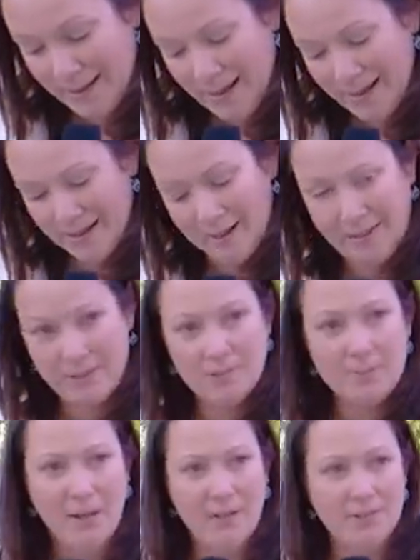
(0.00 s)
And on the
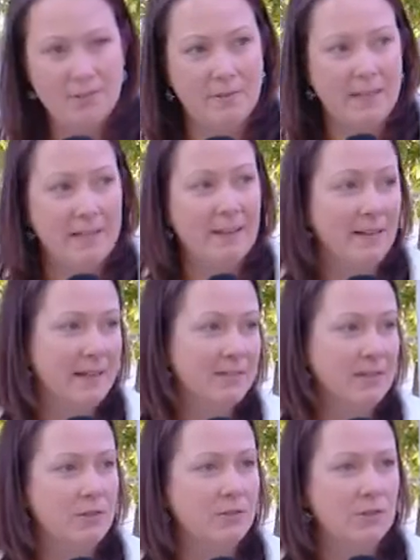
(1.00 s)
small screen, there is
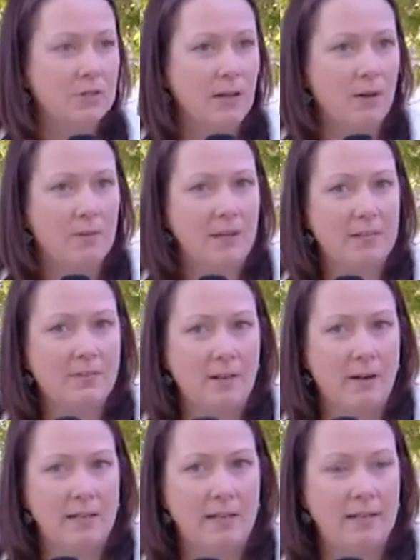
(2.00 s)
a new show that
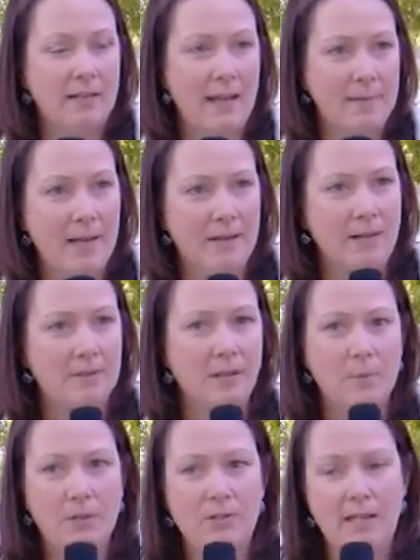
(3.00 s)
started. It came out on
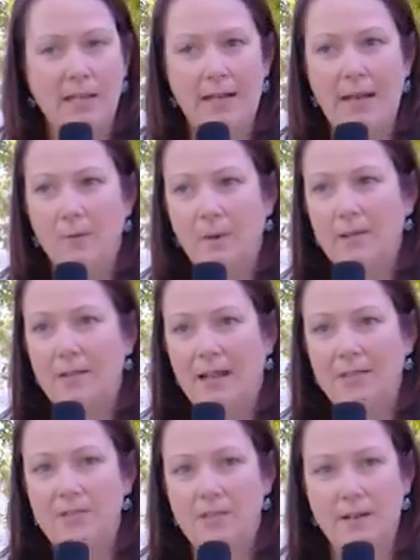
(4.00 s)
WGN Network
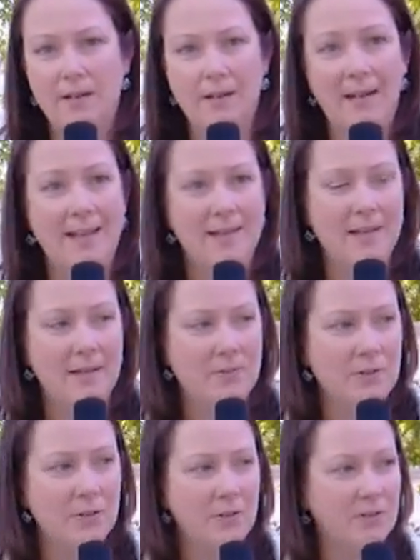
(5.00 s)
last year, and they
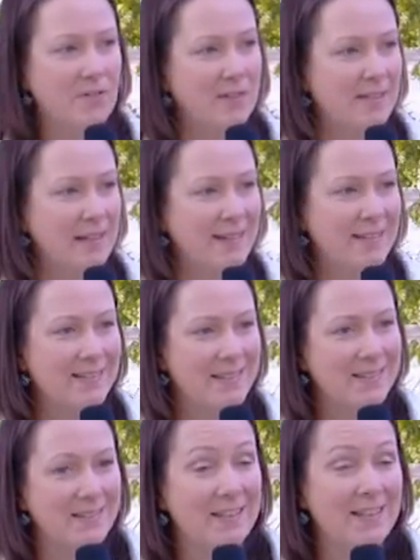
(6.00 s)
renewed it for a second
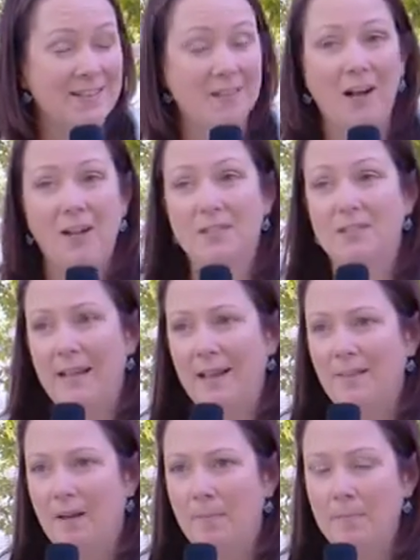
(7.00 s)
season, and it's called
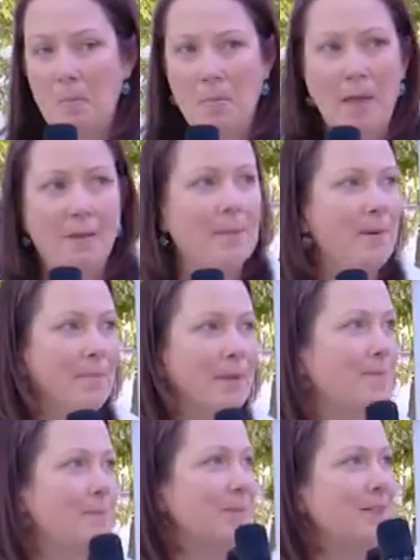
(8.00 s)
Salem. They put
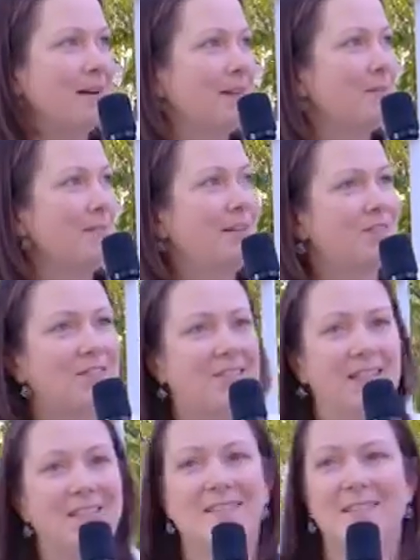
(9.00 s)
billboards in all the major
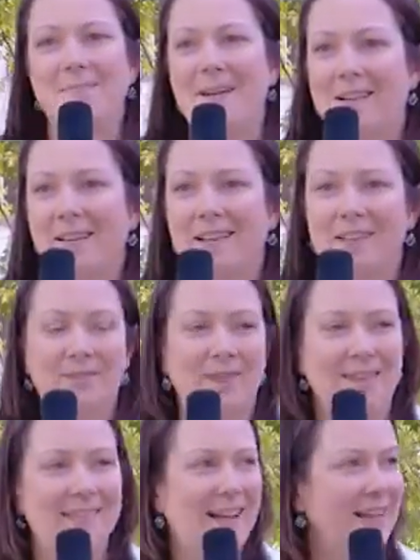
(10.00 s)
cities in America. It's
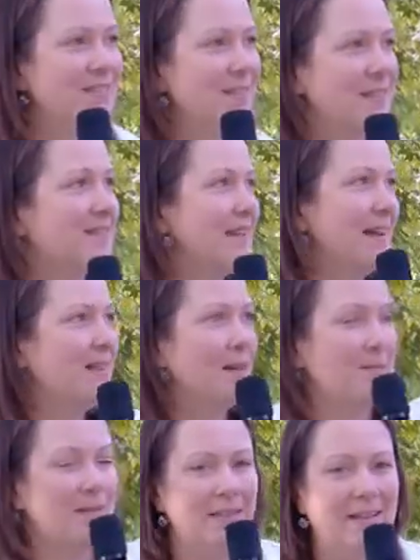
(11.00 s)
fantastic.
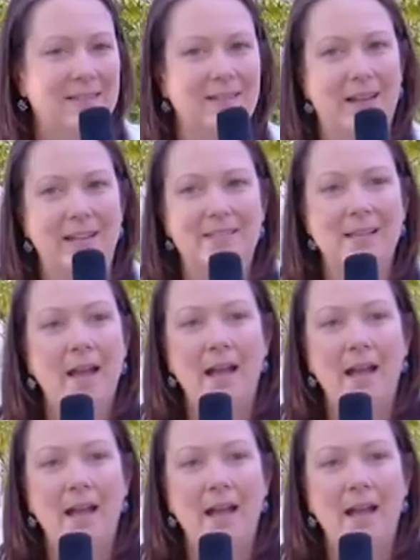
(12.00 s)
Salem in lights.